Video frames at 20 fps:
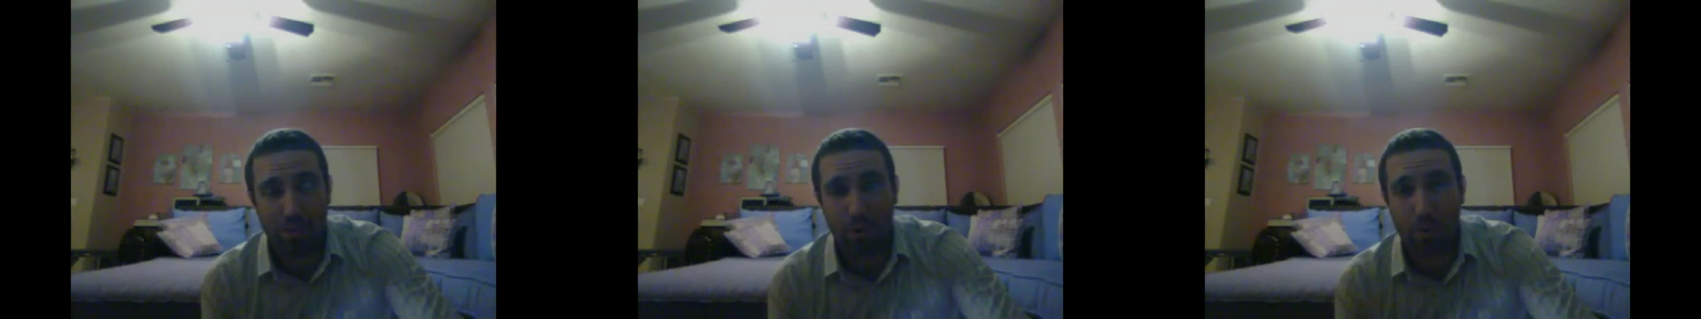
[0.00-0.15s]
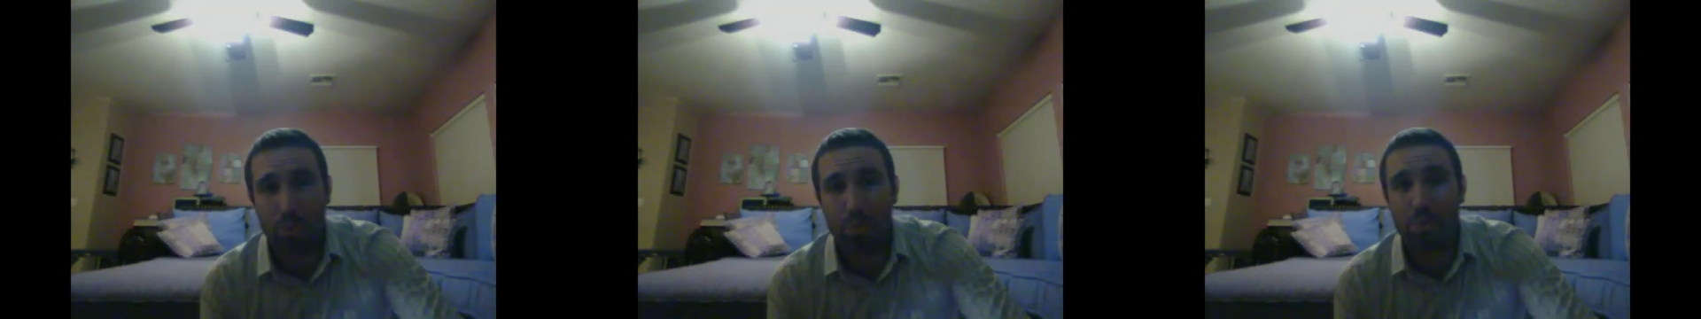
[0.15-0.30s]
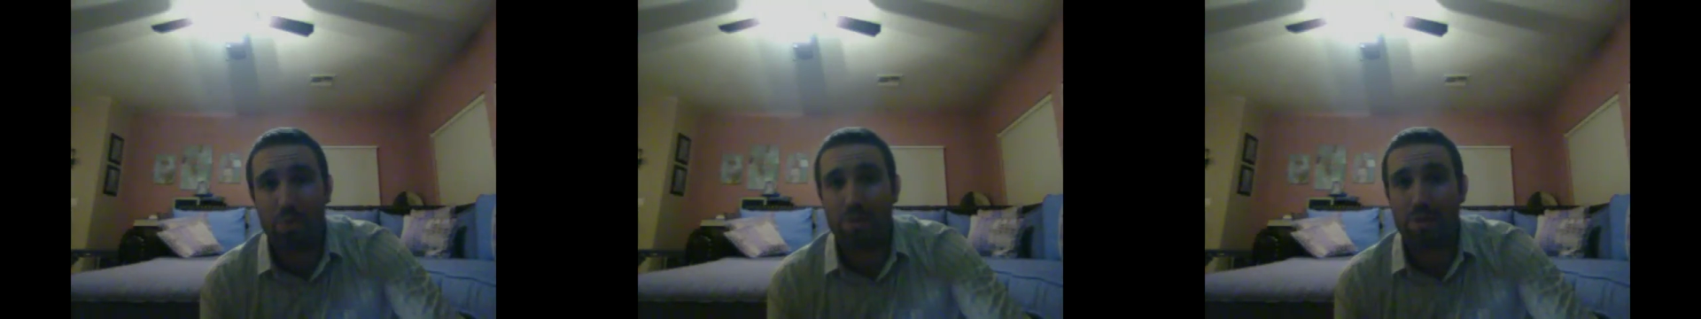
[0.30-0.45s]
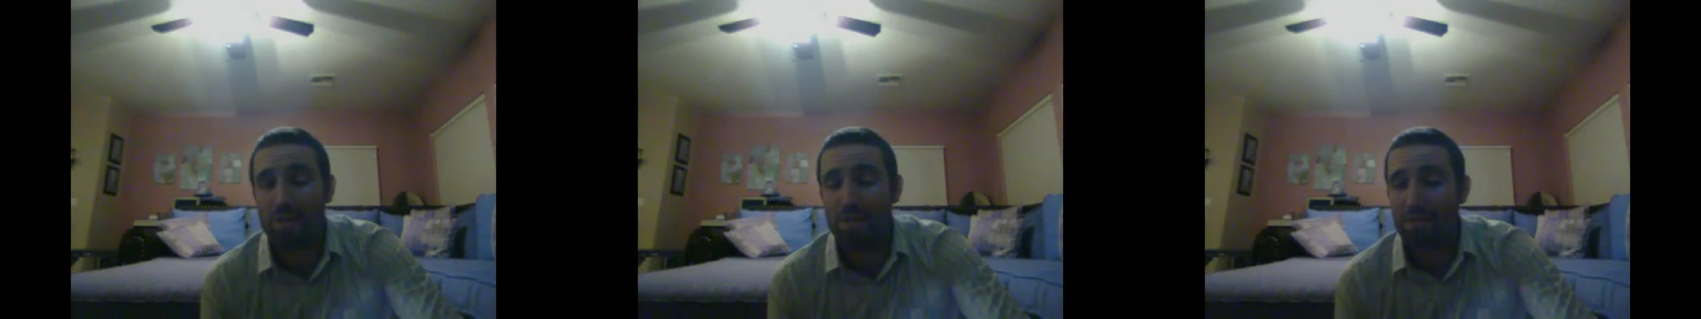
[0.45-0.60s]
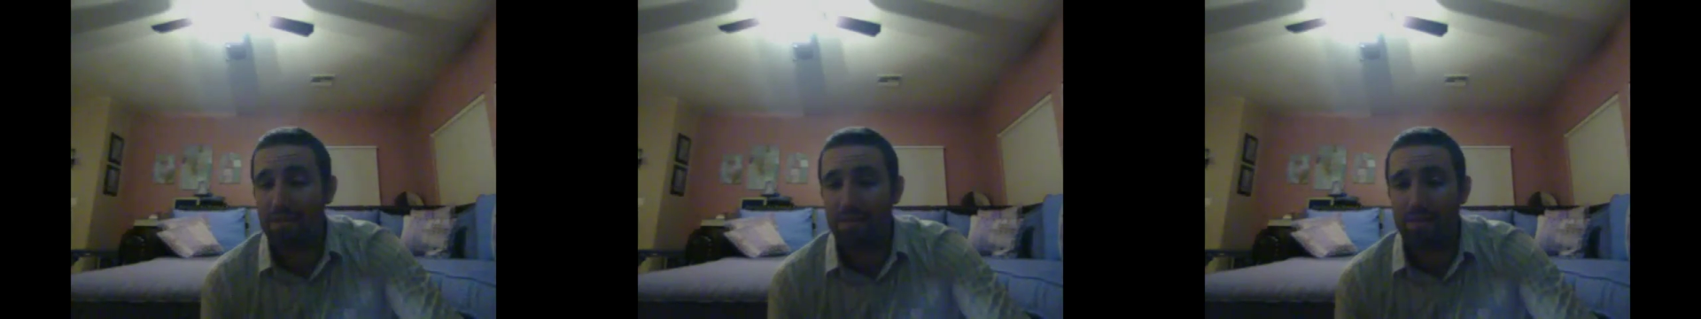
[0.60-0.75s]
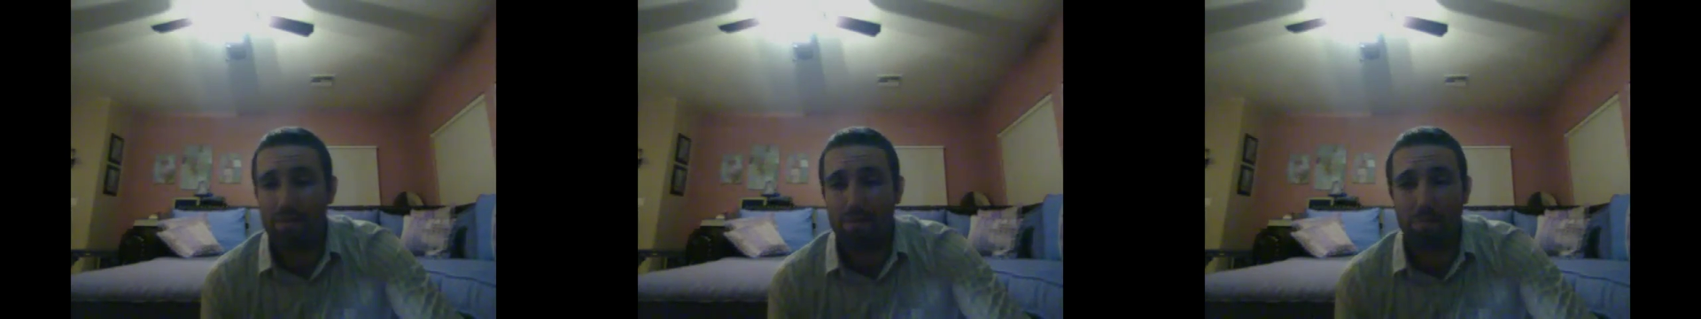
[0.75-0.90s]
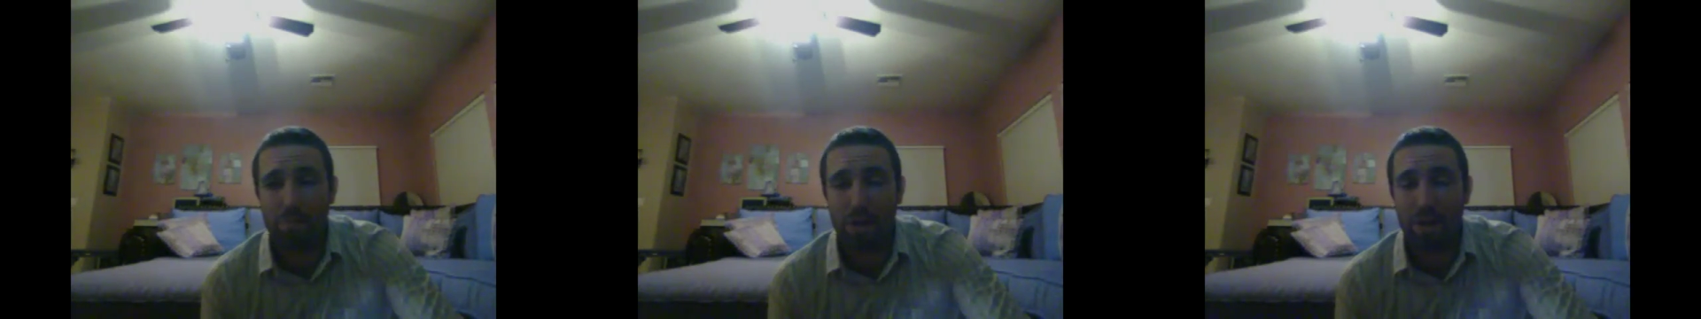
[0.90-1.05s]
those
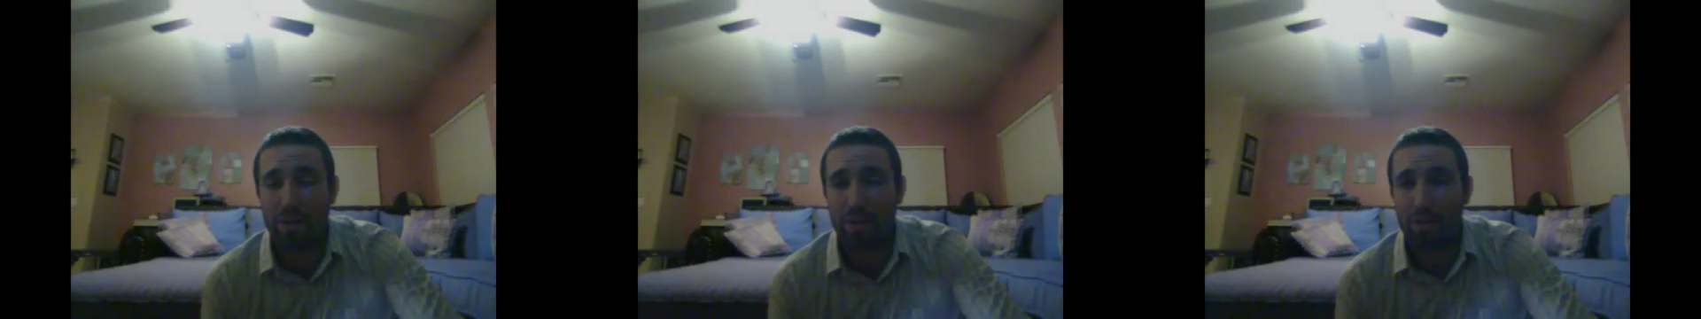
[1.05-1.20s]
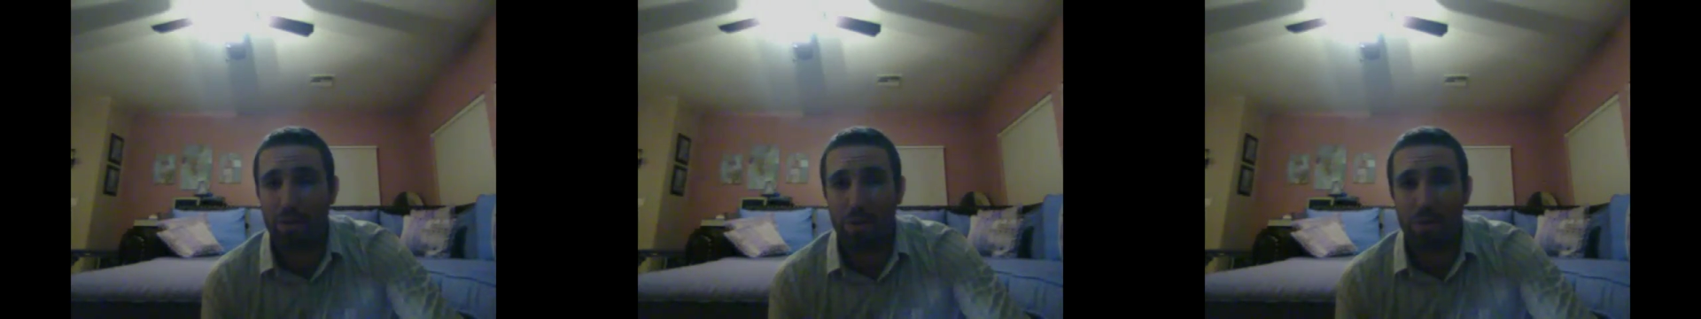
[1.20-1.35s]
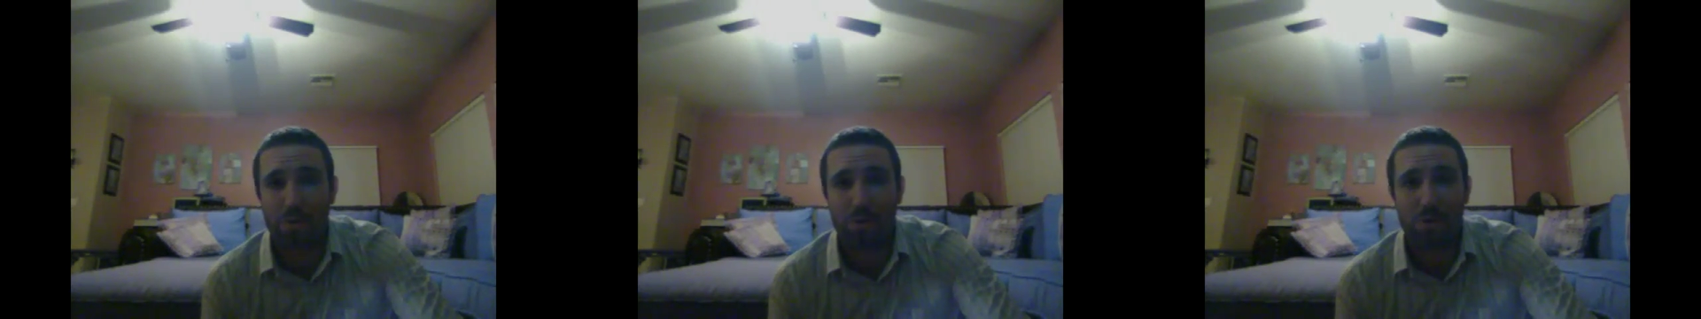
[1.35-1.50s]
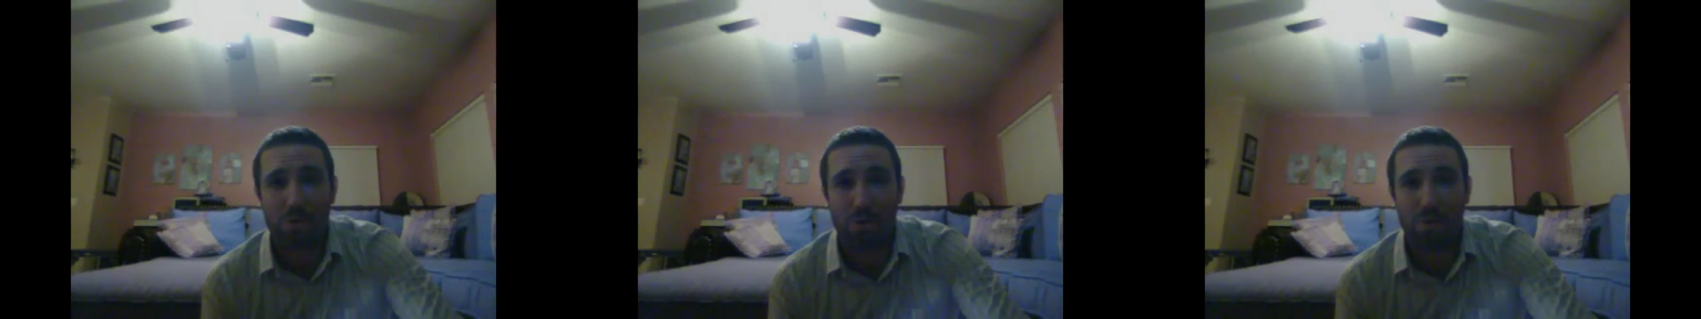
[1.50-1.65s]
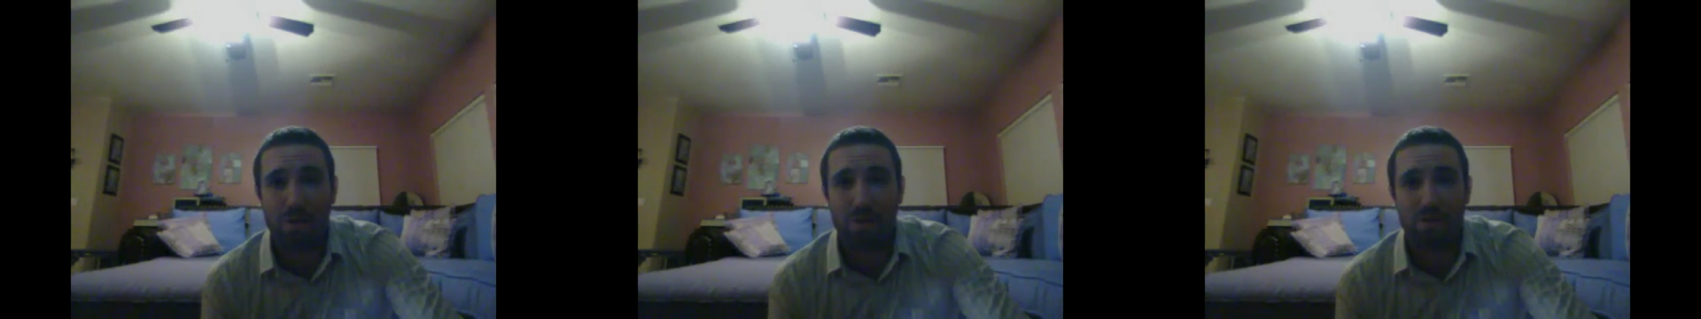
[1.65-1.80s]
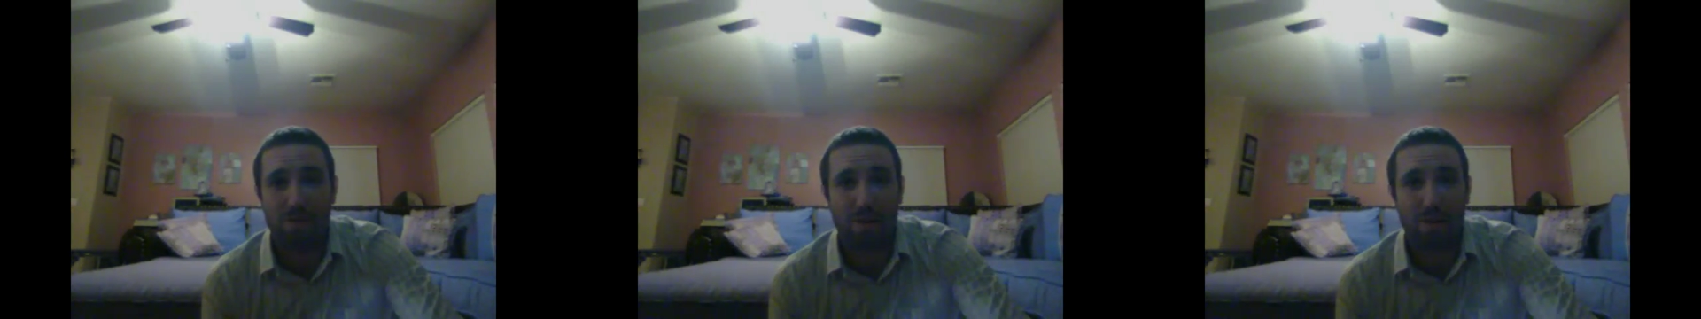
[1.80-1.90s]
Pick Your Own Story